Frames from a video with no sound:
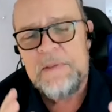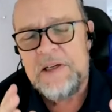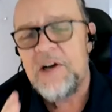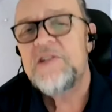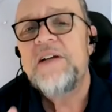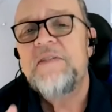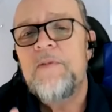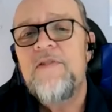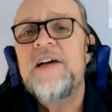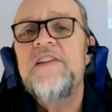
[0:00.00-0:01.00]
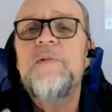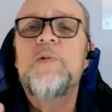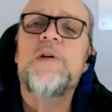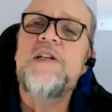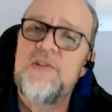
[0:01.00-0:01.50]
But you also have to provide them the
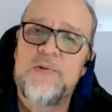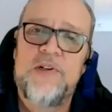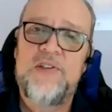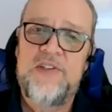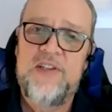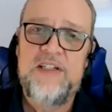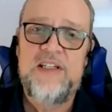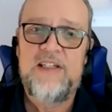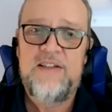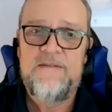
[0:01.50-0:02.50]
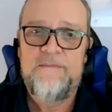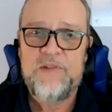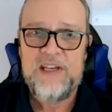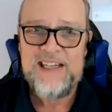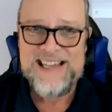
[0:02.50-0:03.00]
resources they need. Okay.